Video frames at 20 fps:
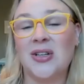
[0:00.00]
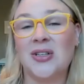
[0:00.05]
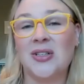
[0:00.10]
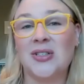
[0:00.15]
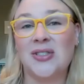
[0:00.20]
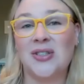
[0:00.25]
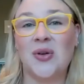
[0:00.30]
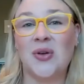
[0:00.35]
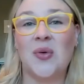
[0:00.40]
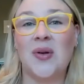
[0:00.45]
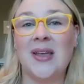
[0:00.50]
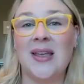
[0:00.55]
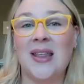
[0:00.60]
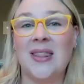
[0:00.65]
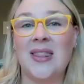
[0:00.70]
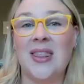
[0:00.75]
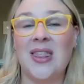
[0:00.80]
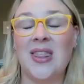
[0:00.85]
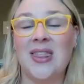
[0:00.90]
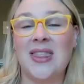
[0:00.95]
So
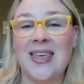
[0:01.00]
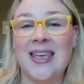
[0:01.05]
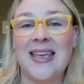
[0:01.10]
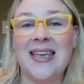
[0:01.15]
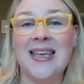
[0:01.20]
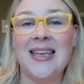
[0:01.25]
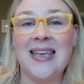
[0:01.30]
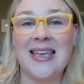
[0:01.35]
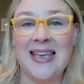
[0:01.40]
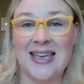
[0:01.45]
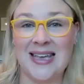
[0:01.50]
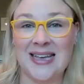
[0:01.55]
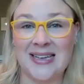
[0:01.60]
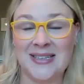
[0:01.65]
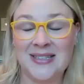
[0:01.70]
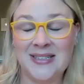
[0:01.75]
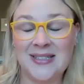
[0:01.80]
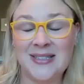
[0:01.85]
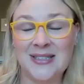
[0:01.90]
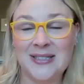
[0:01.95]
the thing
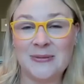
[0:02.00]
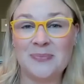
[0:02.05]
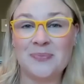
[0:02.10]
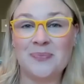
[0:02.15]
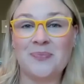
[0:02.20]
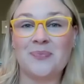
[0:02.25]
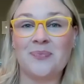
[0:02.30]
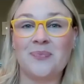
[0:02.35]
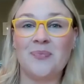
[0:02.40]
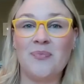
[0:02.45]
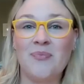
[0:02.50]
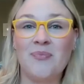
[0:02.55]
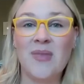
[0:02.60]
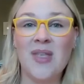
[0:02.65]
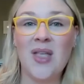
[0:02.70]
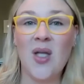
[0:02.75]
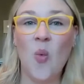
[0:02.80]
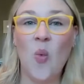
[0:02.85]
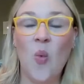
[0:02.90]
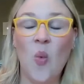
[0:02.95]
is,
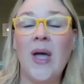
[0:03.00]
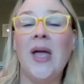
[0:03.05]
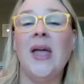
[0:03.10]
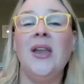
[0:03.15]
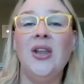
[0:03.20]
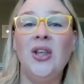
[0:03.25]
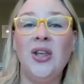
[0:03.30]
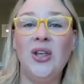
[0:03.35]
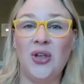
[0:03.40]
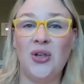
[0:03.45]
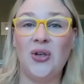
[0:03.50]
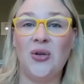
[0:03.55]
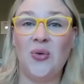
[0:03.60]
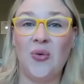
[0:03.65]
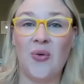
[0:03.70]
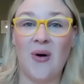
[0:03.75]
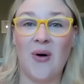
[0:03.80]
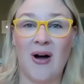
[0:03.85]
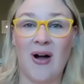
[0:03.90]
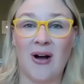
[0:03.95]
when
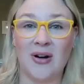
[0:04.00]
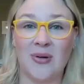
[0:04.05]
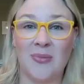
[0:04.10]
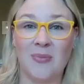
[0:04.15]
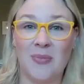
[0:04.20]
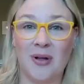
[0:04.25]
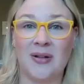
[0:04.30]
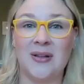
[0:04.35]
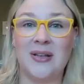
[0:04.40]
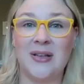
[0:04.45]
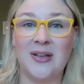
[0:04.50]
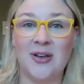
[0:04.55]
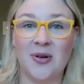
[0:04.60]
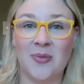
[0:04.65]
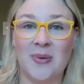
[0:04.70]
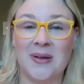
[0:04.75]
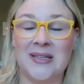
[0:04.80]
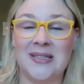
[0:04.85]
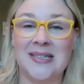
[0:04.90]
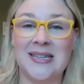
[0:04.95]
you are building your
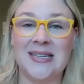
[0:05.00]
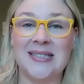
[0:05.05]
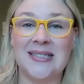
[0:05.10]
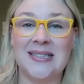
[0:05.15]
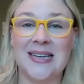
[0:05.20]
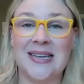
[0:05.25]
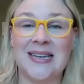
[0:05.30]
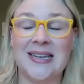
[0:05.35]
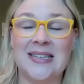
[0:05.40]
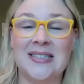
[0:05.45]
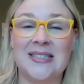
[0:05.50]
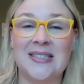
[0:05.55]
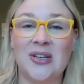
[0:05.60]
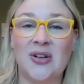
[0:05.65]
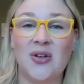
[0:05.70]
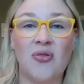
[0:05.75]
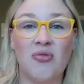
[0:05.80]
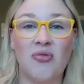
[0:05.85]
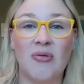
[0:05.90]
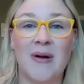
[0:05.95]
business, it is
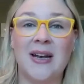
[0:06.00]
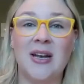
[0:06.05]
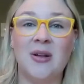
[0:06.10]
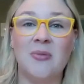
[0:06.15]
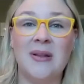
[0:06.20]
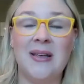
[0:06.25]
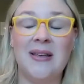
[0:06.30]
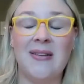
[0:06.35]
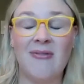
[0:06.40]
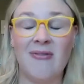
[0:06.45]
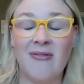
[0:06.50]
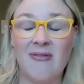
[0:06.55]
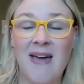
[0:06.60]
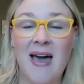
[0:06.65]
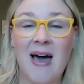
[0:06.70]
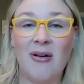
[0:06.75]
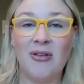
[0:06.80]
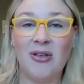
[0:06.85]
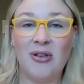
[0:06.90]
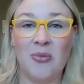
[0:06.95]
incredibly
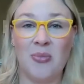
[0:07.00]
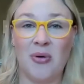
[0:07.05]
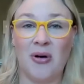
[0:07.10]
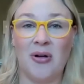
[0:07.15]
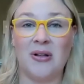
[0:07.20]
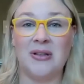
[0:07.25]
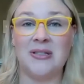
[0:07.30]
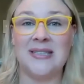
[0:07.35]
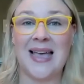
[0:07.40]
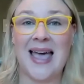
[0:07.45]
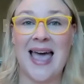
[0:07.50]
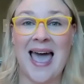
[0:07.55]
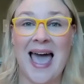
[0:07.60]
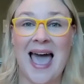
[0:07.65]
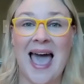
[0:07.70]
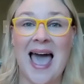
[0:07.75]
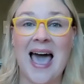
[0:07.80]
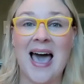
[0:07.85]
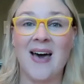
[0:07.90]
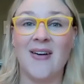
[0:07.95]
valuable to
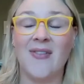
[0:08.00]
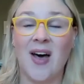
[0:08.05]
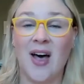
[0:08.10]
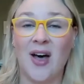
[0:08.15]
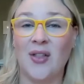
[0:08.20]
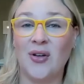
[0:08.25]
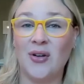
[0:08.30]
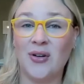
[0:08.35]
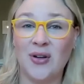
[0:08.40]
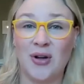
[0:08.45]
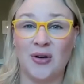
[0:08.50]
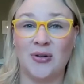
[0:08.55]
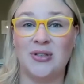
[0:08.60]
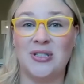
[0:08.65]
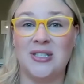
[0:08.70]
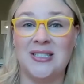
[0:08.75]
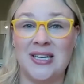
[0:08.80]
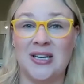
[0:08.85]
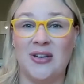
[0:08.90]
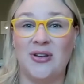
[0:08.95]
have other
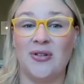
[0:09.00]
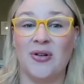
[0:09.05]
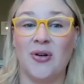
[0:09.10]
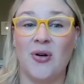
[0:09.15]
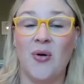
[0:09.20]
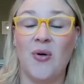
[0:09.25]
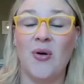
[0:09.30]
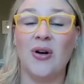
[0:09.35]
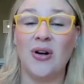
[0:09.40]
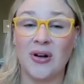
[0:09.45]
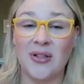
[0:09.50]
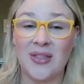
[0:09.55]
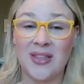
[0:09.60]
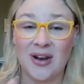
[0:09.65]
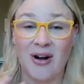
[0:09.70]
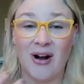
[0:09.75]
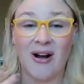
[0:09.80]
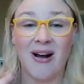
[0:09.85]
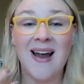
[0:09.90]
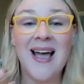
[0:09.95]
coaches in your corner that
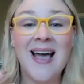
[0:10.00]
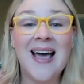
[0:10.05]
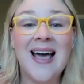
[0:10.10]
are